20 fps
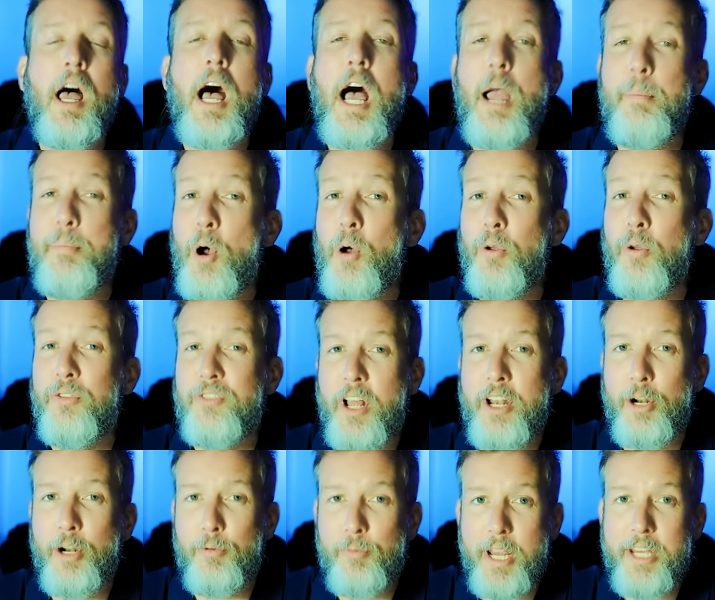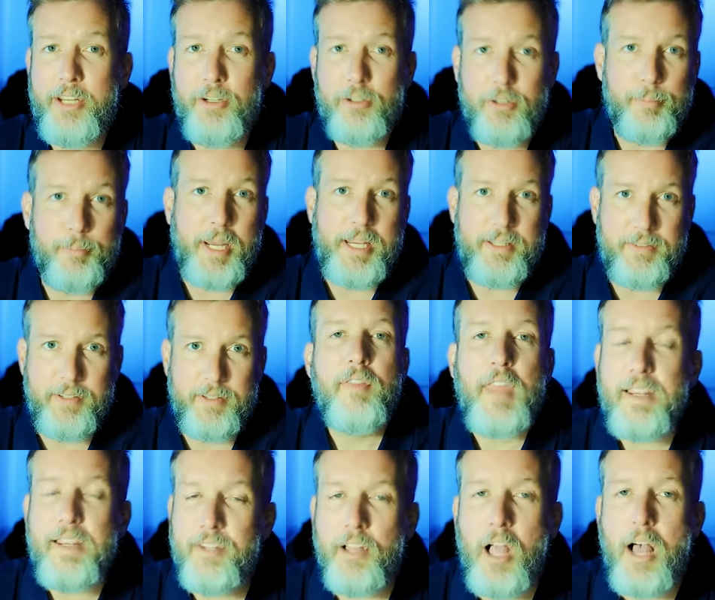I post on a regular basis.
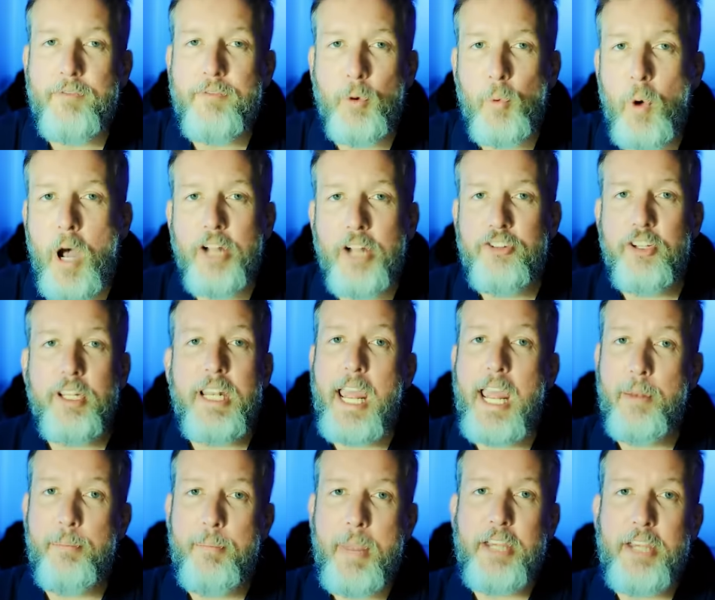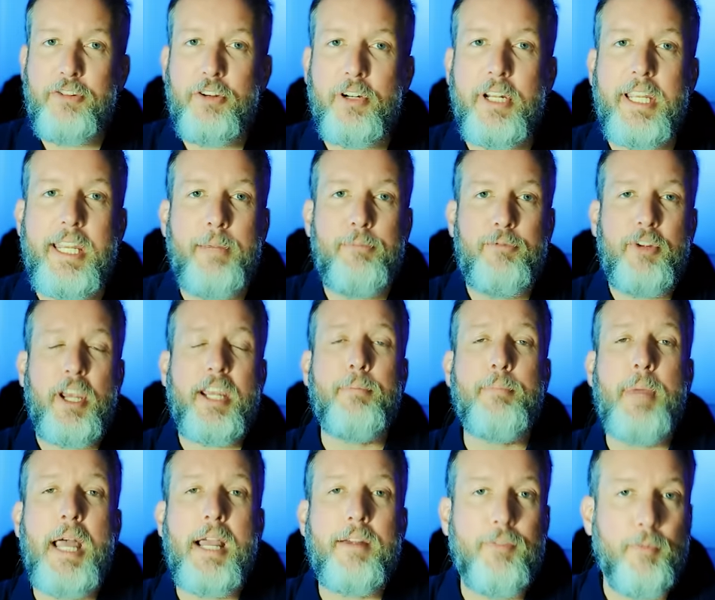Thanks a lot for watching, and make sure to keep
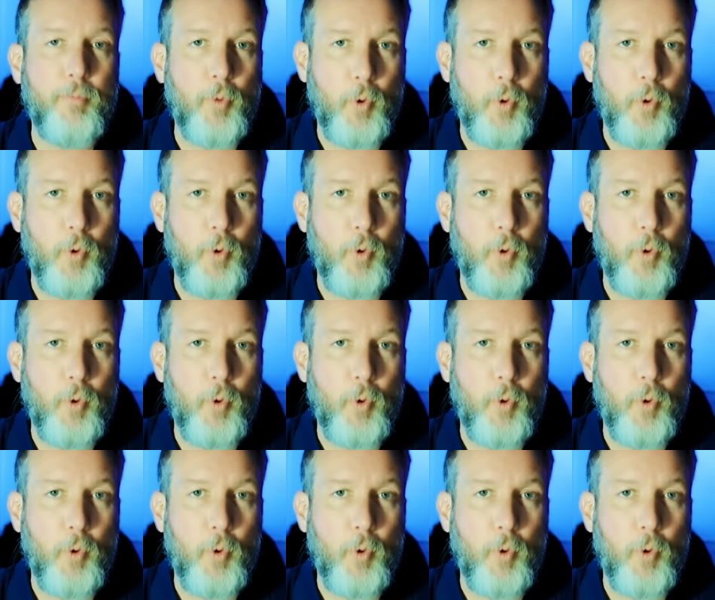checking back for